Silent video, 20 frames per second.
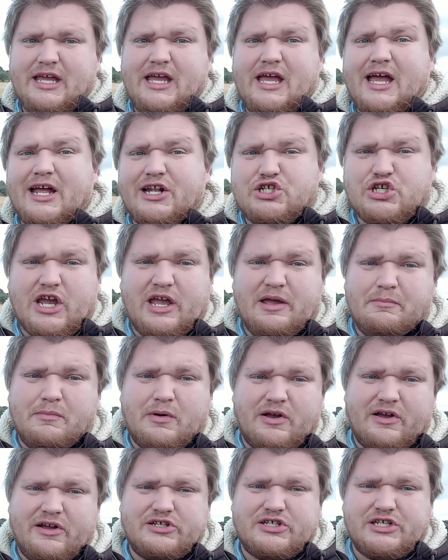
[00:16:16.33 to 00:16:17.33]
A chamber
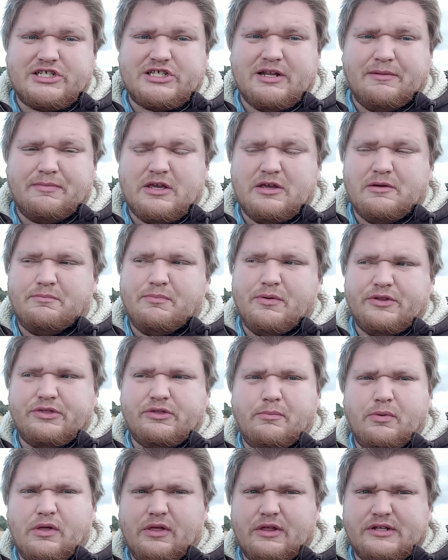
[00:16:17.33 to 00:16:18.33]
is just something you put the
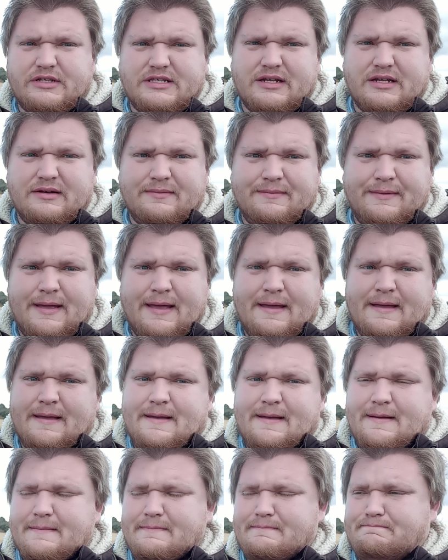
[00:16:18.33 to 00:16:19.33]
bullets
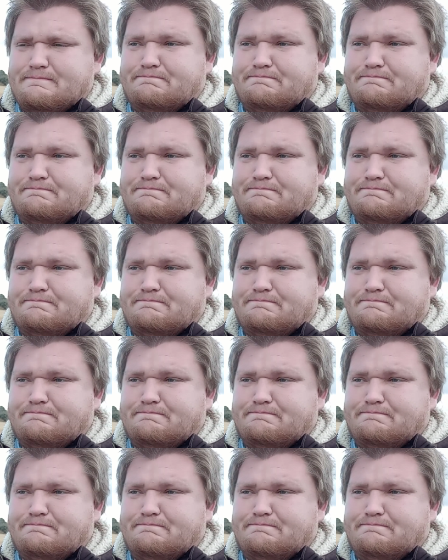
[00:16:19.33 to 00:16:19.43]
in.